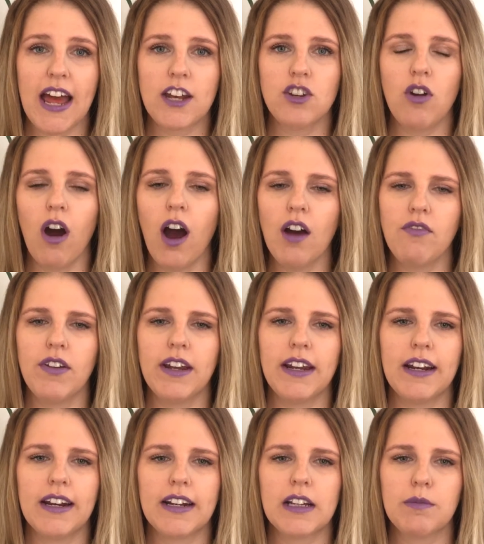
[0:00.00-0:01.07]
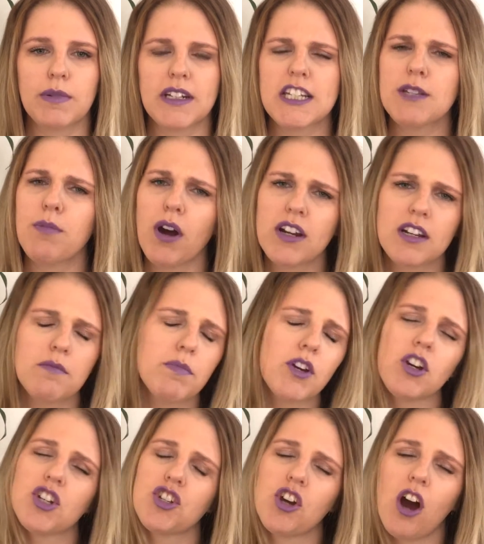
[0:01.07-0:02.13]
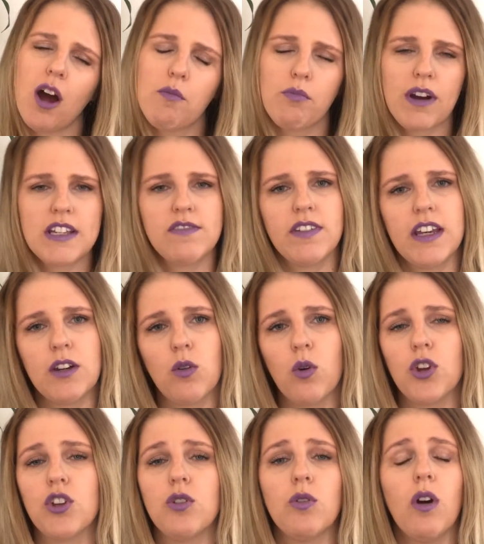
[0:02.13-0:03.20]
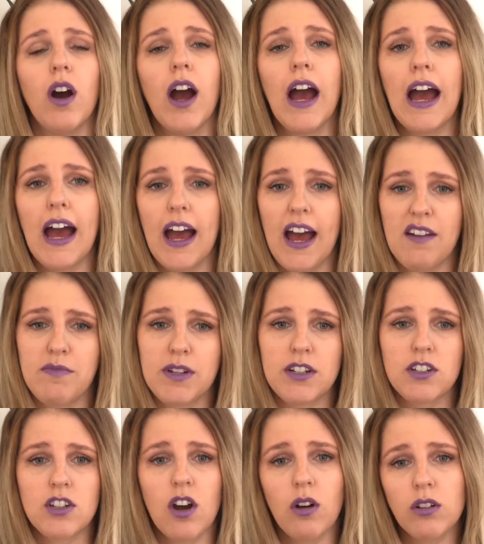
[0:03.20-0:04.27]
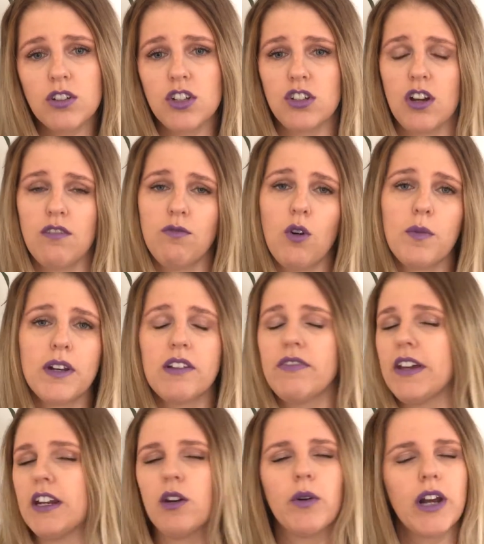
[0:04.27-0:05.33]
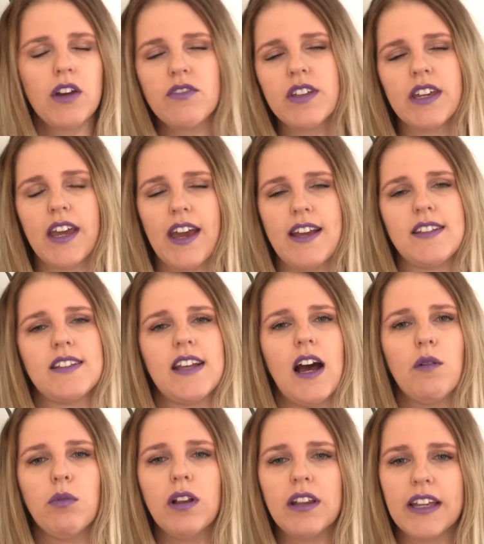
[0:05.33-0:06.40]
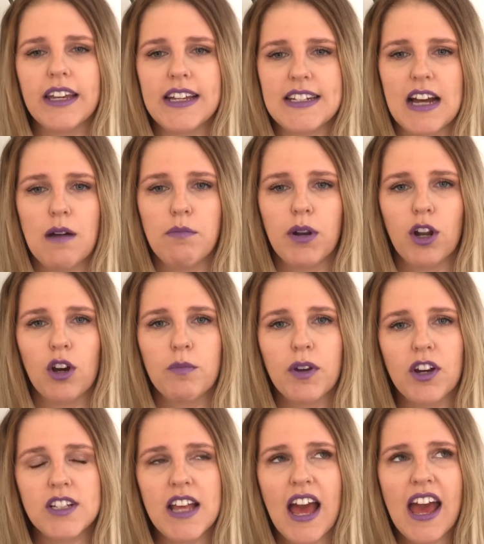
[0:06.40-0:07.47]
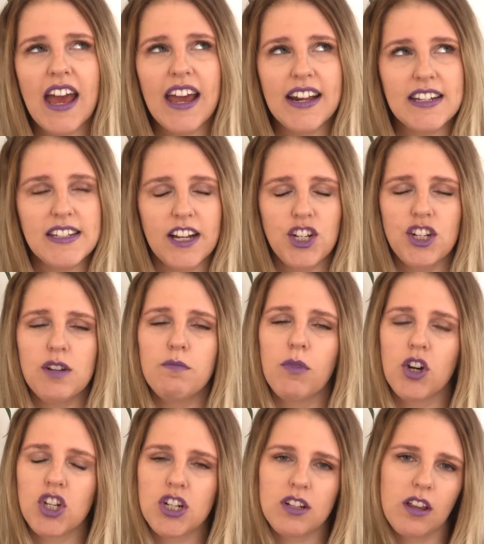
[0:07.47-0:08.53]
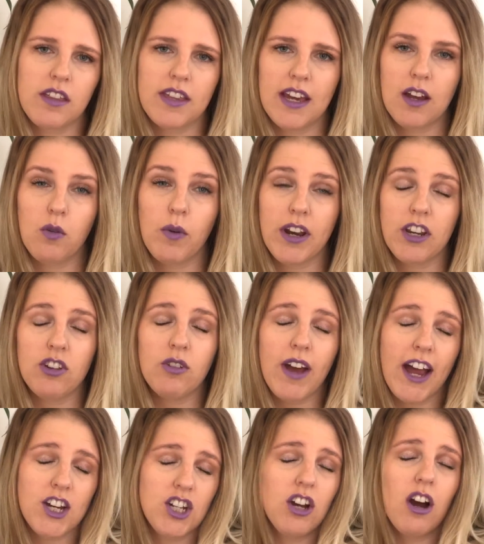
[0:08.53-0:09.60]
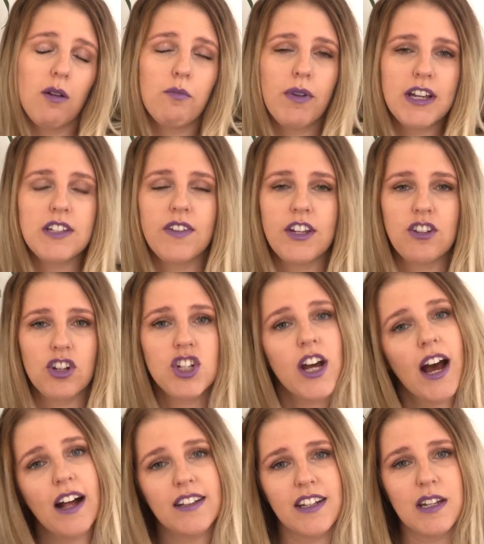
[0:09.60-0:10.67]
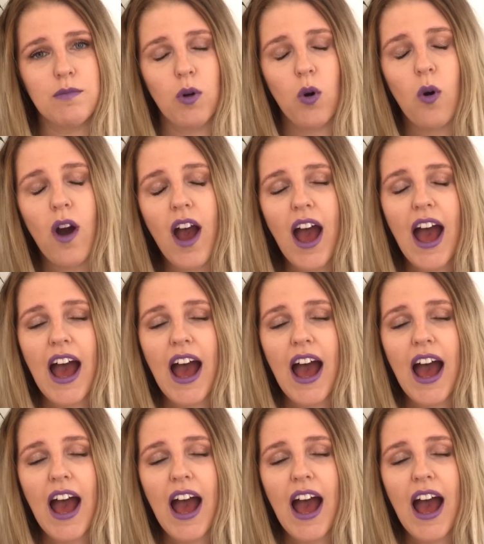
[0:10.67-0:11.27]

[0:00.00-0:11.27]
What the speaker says: and you are feeling a little bit despondent because you can't breastfeed, or you have been told to start formula feeding, whatever the case is, I will link it down below because it's such an emotional thing when you actually can't breastfeed your child anymore.